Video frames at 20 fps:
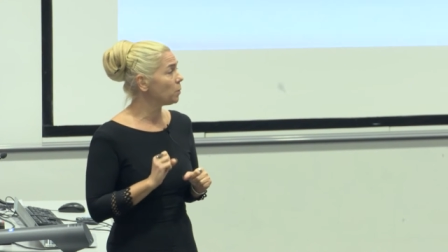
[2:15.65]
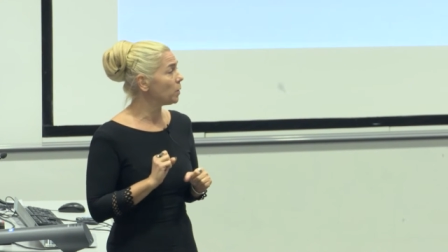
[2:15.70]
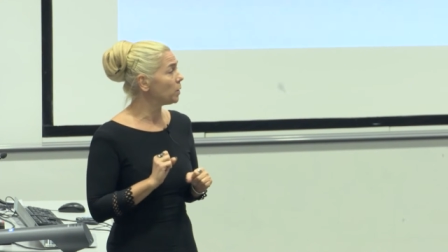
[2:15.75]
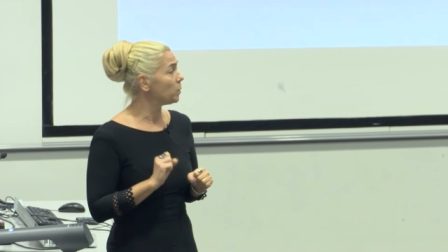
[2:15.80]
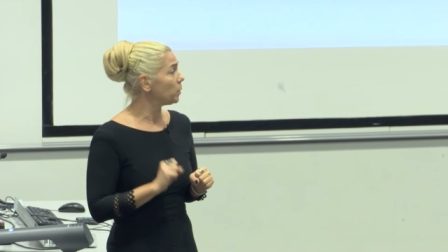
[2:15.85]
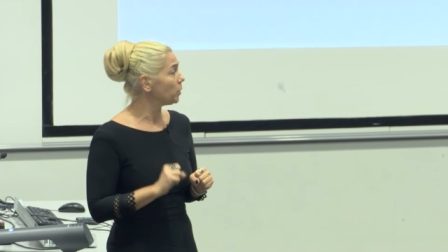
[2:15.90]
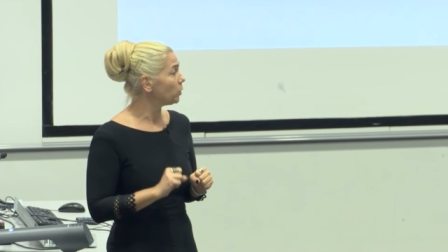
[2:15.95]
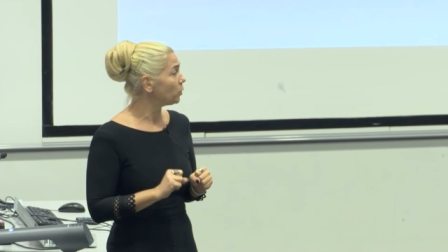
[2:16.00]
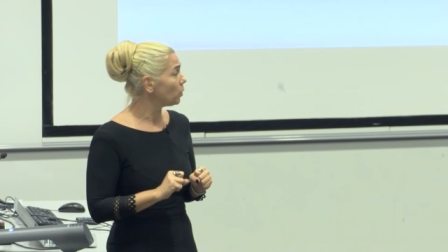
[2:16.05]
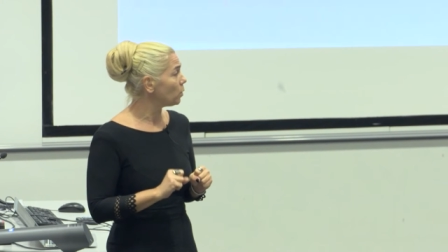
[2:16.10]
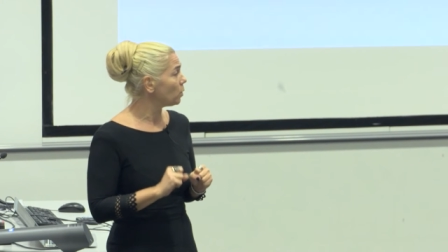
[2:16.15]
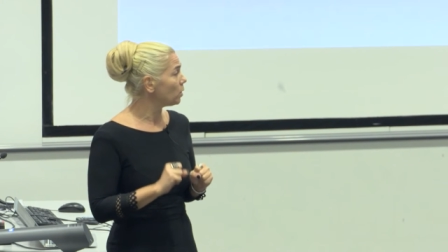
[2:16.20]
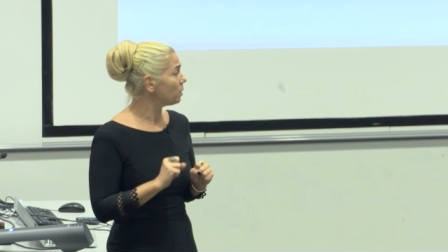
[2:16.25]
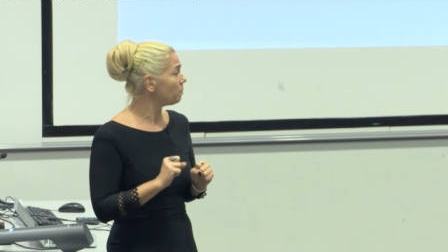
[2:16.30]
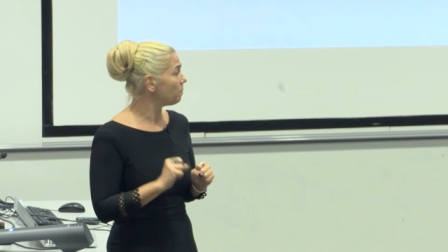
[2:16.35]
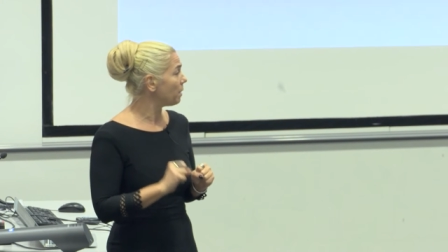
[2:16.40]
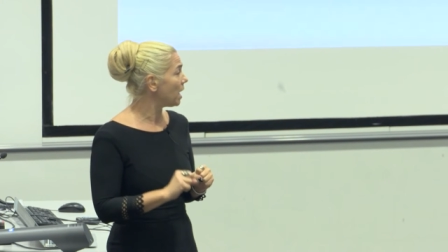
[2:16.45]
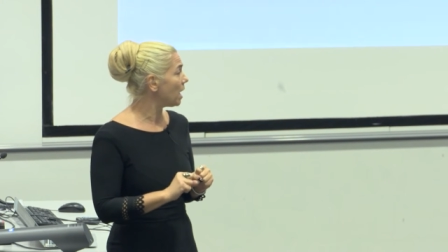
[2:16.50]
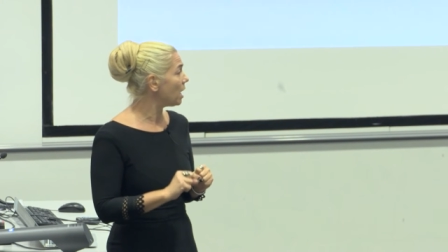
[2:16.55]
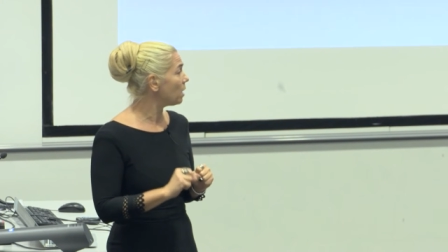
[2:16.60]
when we talk
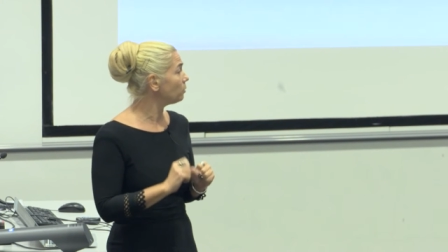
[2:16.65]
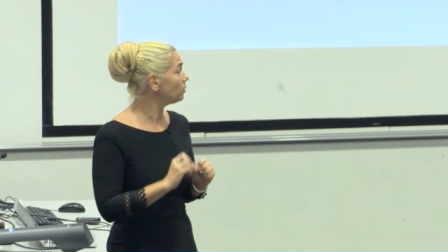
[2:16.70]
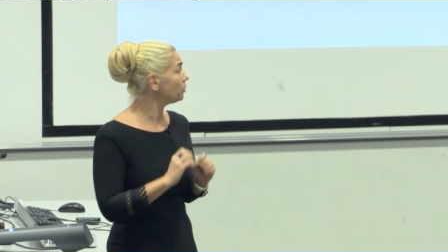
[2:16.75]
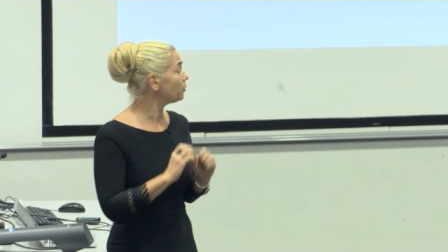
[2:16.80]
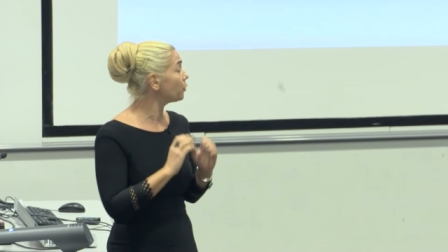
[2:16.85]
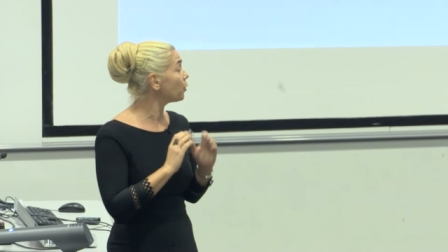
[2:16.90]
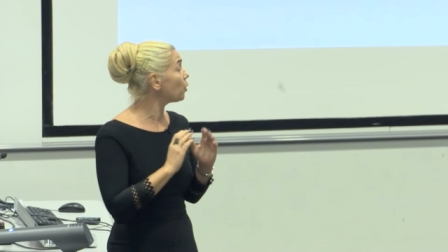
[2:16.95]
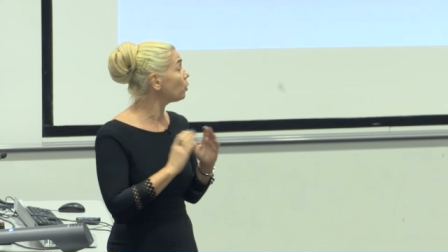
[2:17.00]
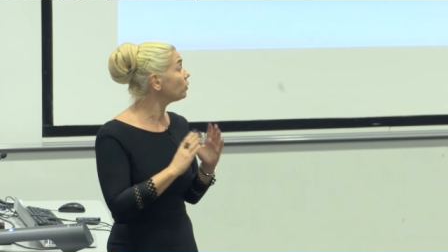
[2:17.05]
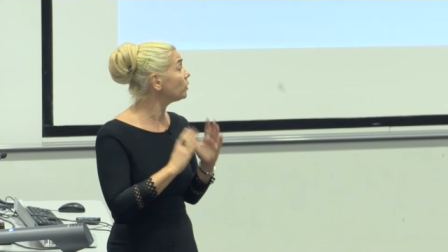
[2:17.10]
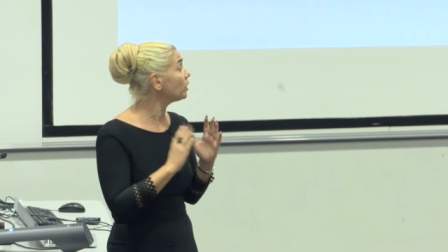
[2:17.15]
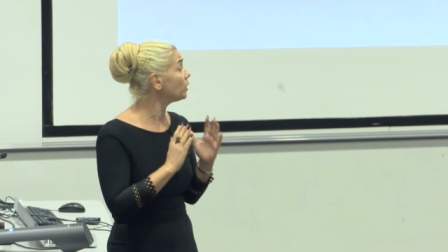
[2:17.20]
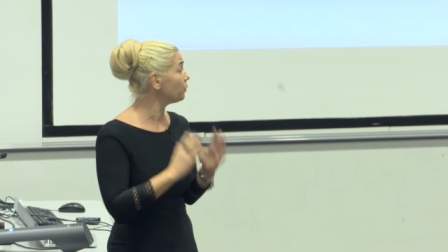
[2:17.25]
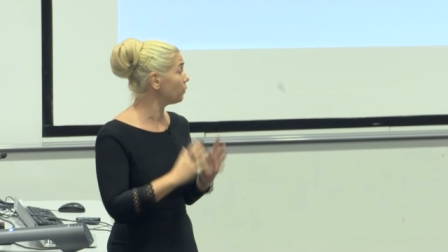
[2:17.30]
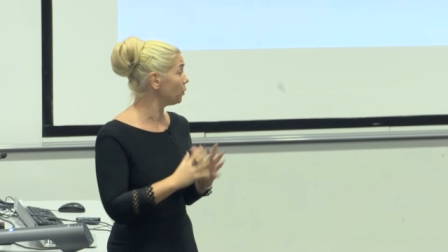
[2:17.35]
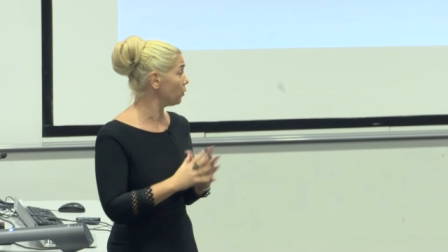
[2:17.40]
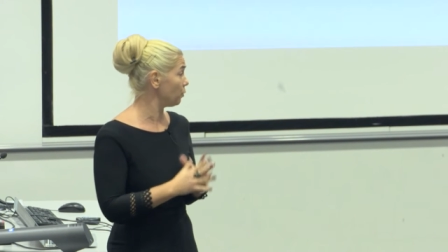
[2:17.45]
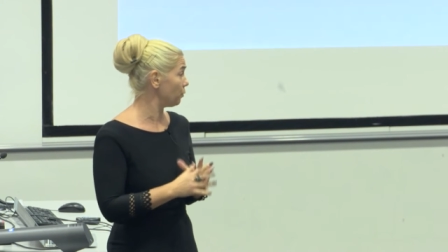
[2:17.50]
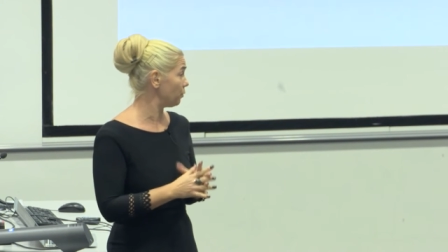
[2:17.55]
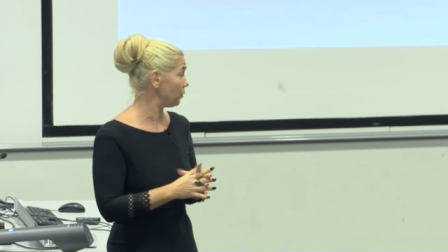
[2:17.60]
about frontal
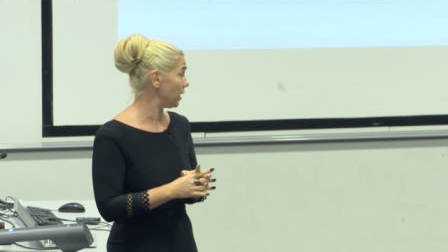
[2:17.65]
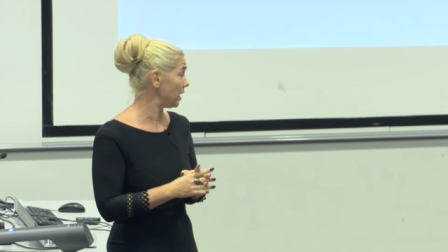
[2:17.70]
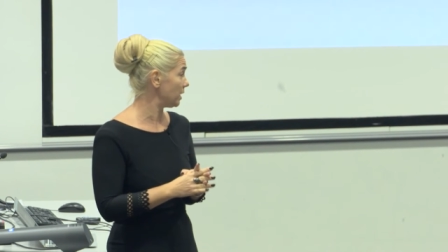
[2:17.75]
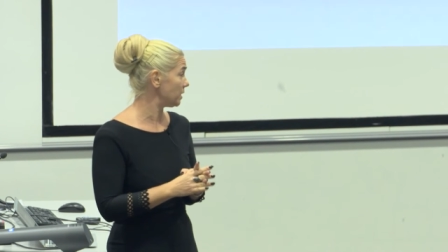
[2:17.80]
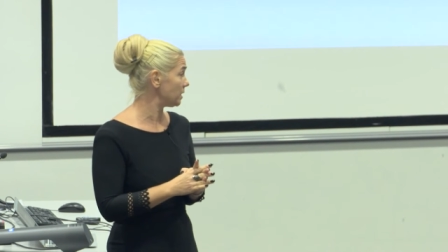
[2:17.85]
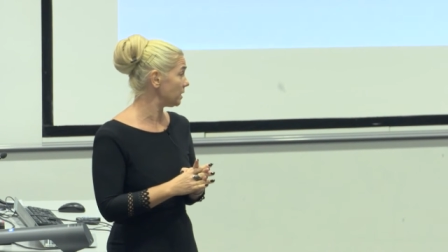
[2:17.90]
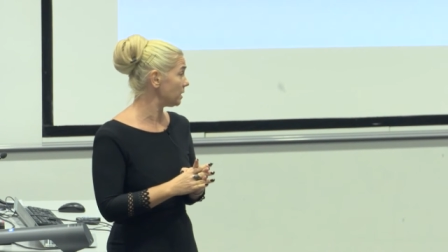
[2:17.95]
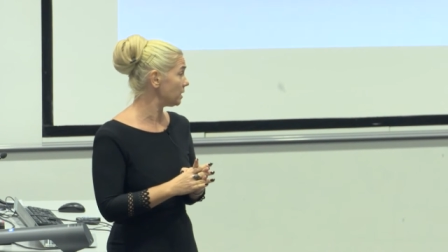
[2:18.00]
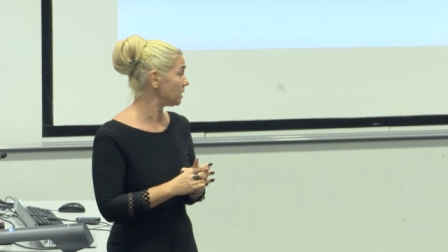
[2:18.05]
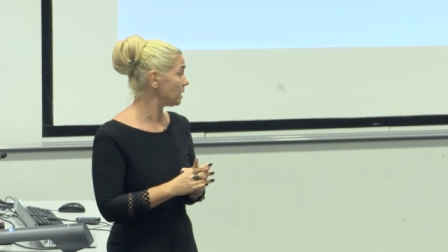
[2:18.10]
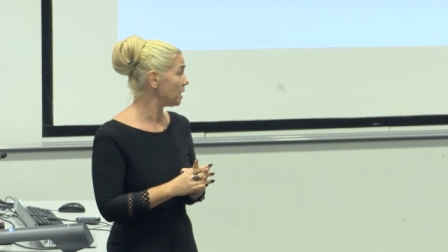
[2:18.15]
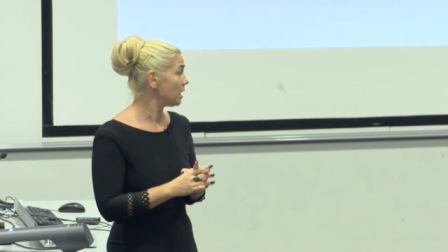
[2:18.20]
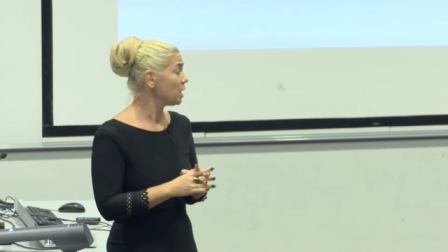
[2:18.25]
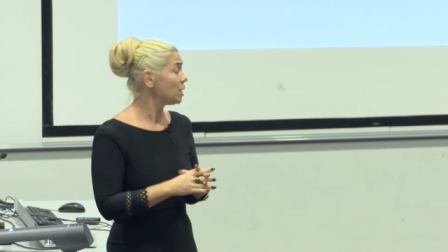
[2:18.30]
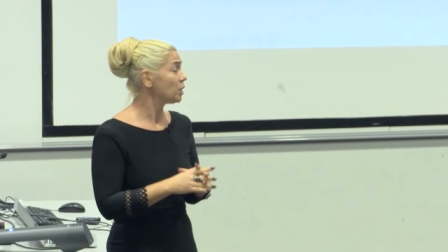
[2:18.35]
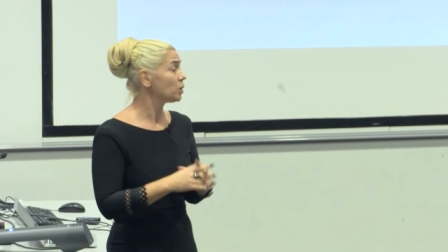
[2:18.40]
view faces.